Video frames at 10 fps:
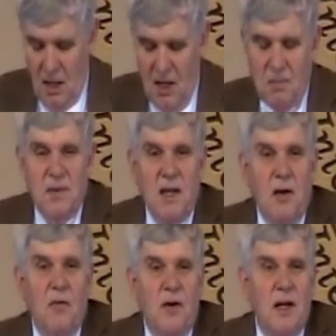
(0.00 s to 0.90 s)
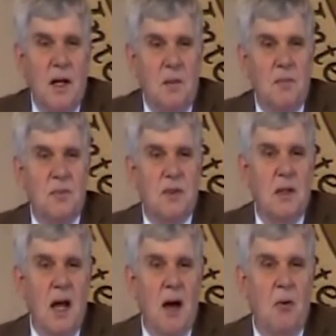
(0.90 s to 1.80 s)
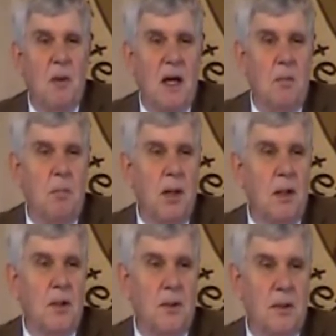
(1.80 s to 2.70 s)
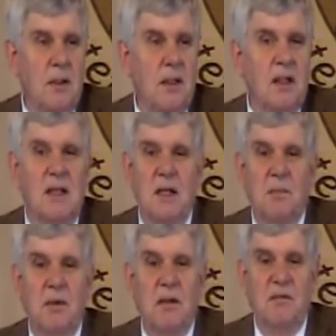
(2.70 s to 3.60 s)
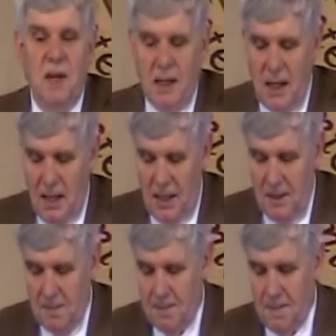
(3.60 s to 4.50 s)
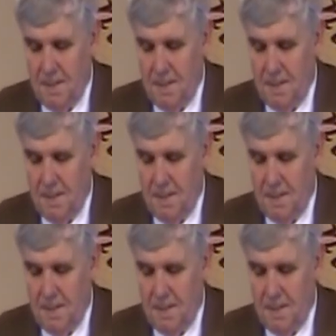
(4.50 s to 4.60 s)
Him that overcomes, I will make a pillar in the temple of my God.